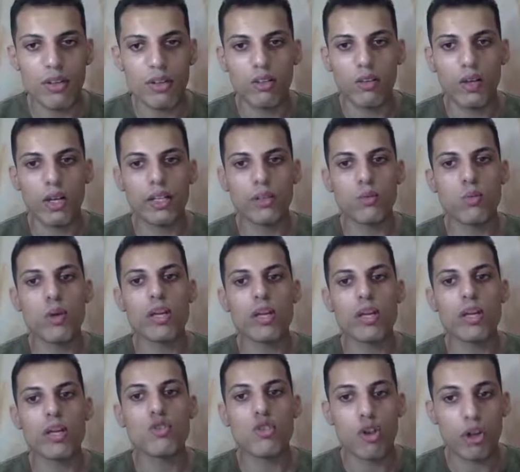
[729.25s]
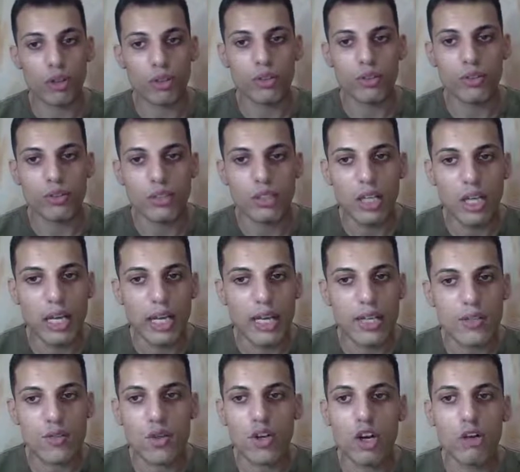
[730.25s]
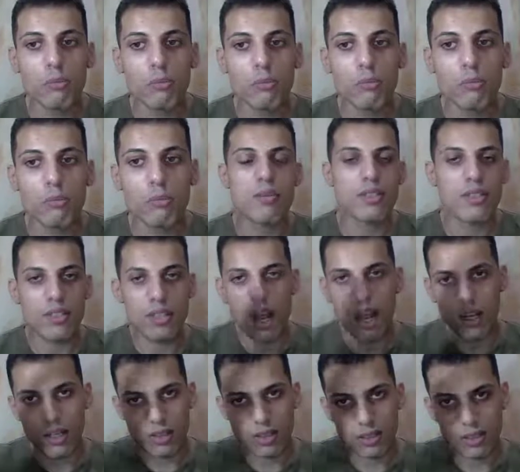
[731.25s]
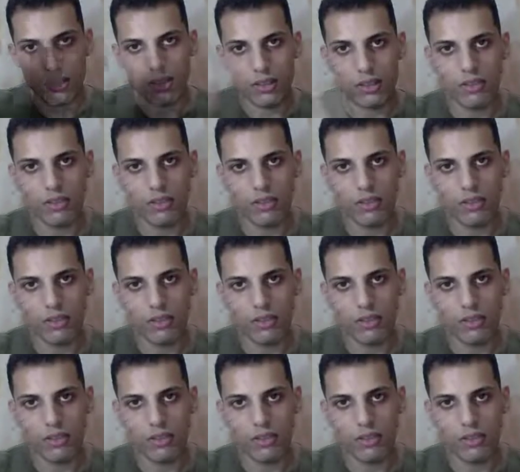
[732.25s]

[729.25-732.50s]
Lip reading: Alright, when he turned, his car became stuck.